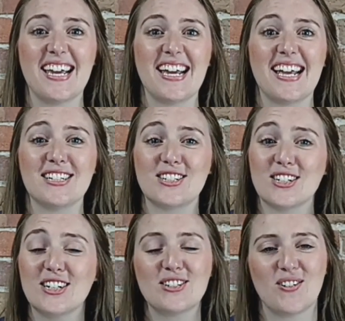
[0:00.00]
It's a
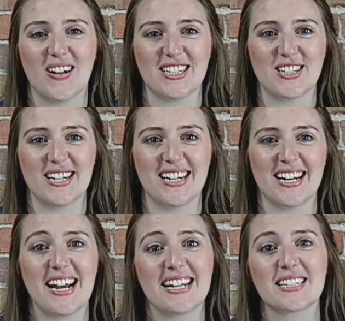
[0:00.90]
good question,
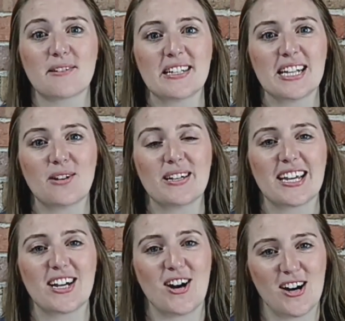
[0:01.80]
and it's something that we
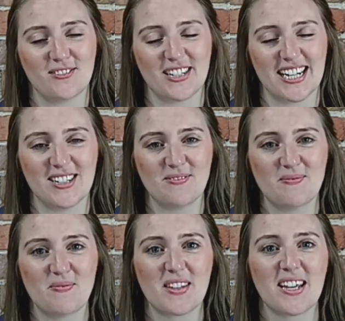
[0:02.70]
get often.
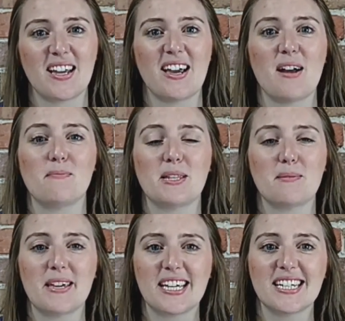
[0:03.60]
But the
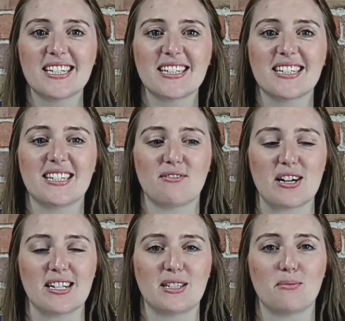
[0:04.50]
biggest
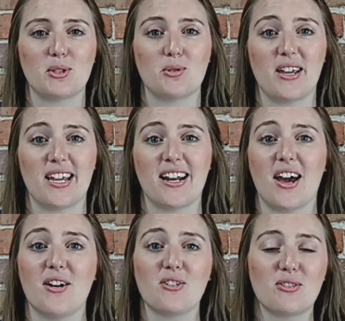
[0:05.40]
difference between
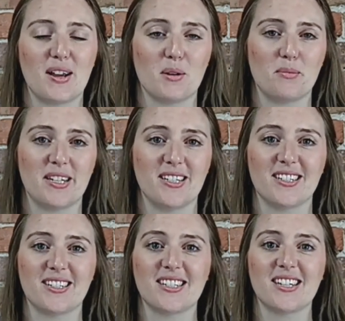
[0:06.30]
other
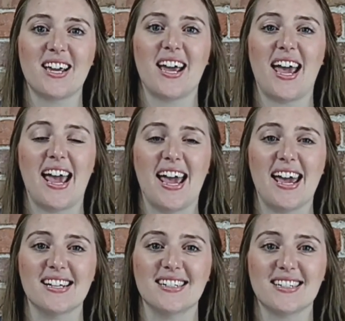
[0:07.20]
therapies
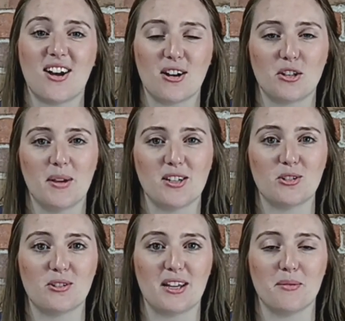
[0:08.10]
and
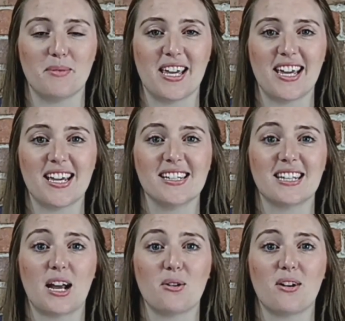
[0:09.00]
occupational therapy is
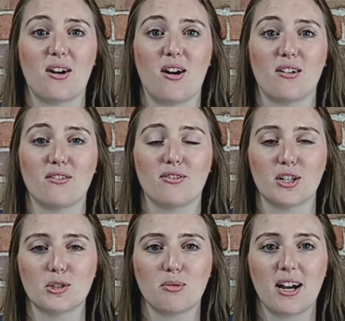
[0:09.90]
that our
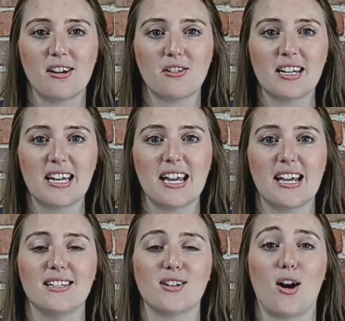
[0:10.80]
first priority
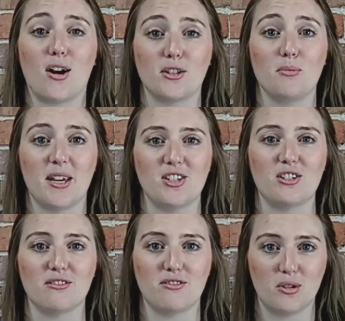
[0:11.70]
is
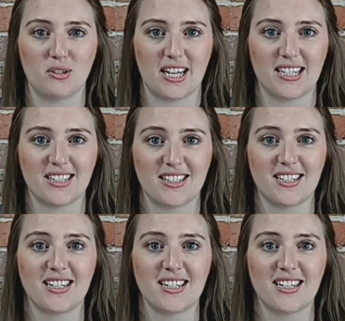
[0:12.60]
occupation focused.